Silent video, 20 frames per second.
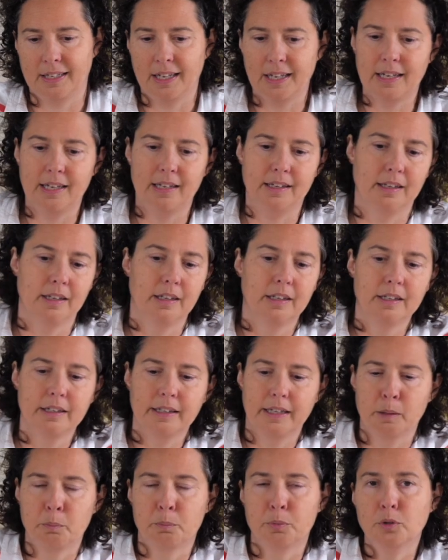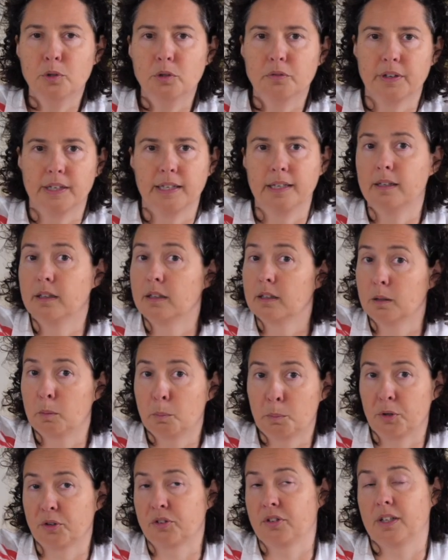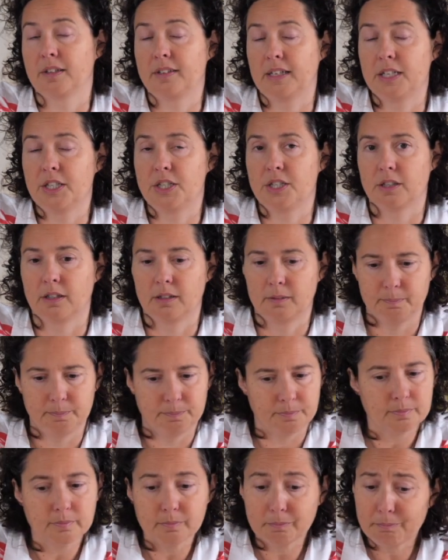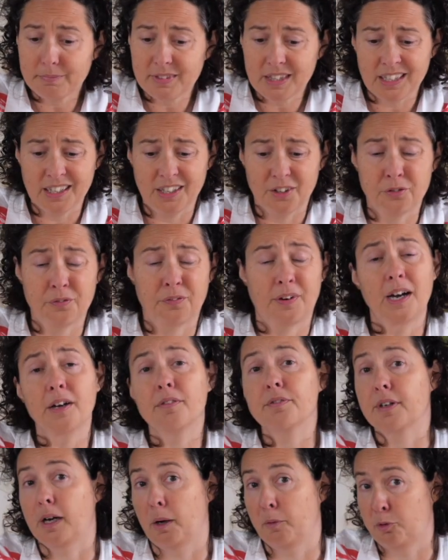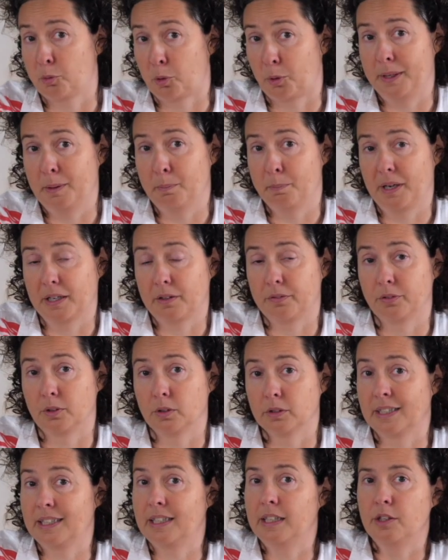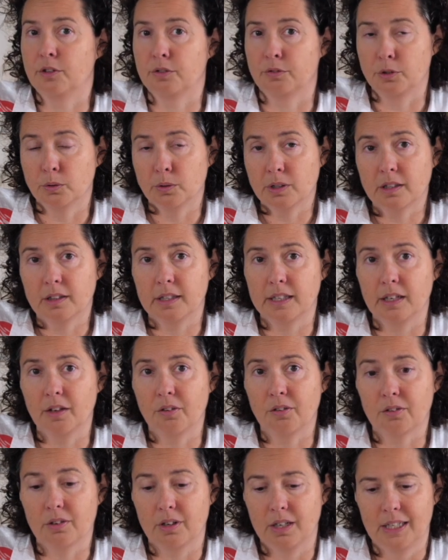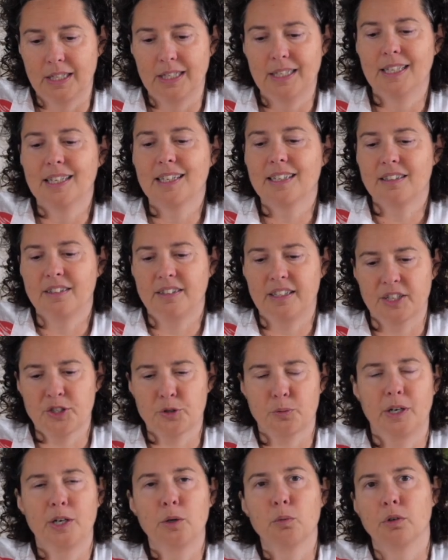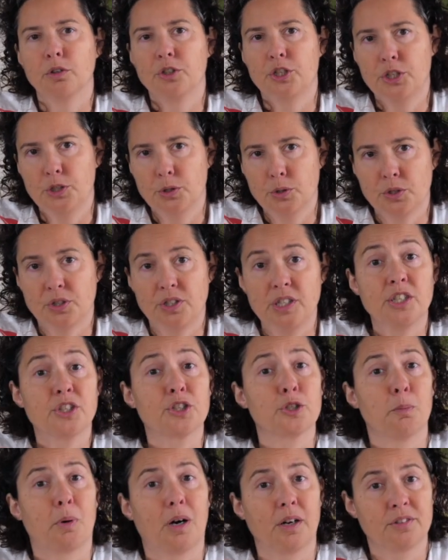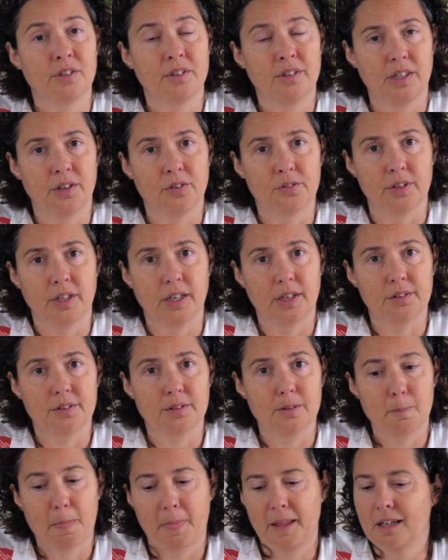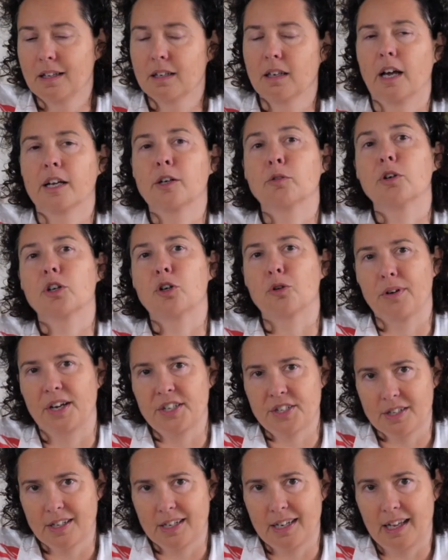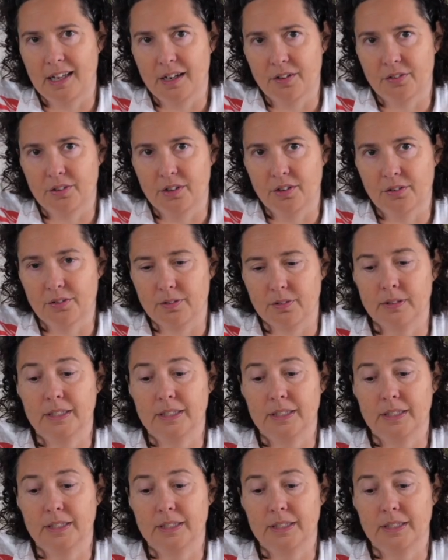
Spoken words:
hey, improving personal attention is 5 times more impactful than ease of doing things. That's where you want to use these smart statistics like regression analysis.